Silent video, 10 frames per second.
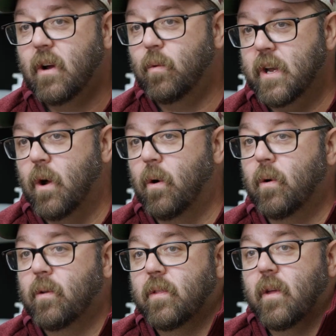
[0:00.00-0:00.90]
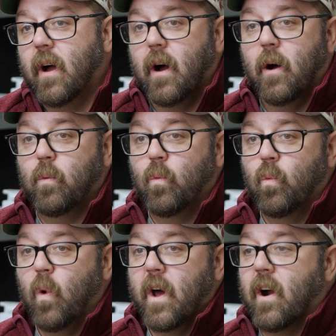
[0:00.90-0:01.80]
We know
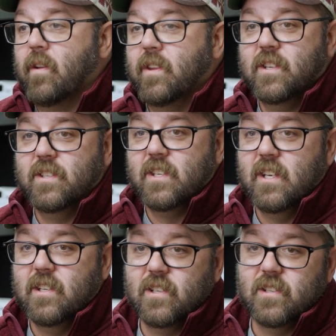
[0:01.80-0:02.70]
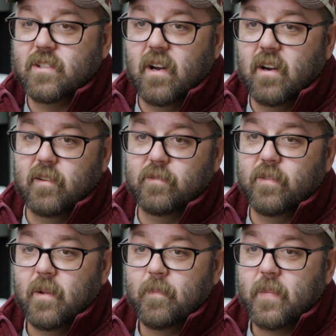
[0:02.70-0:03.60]
what are the diseases
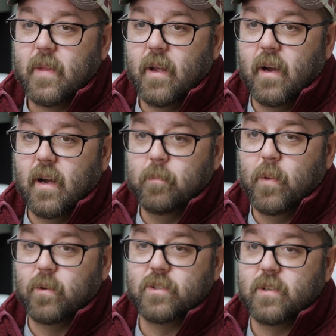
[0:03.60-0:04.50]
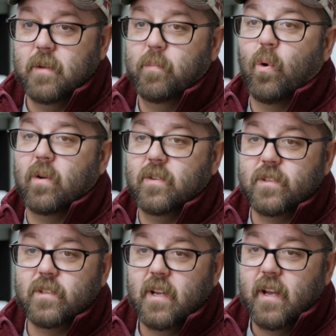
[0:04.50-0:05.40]
of most
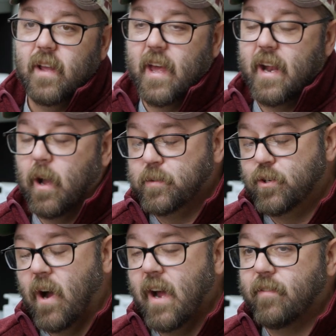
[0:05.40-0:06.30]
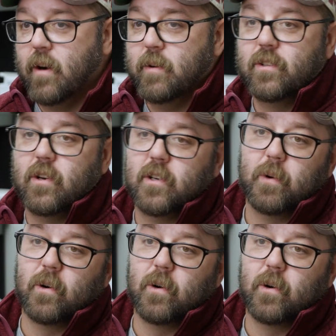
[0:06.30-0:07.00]
importance, and that helps drive our research